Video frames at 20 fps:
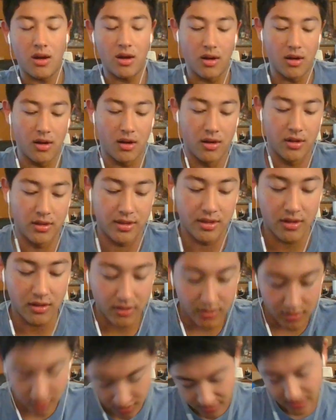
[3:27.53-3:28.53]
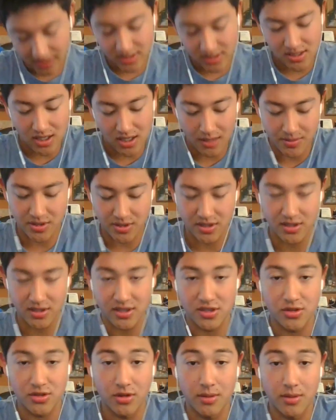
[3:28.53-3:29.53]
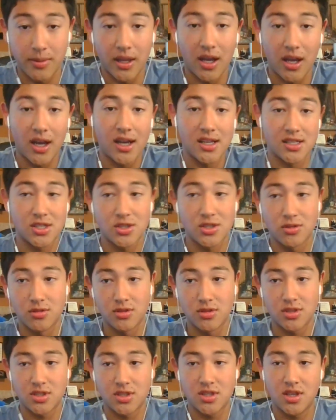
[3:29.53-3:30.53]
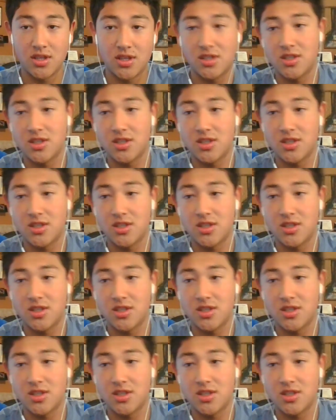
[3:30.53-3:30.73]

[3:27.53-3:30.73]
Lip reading: Uh, your next option is going to be hostels.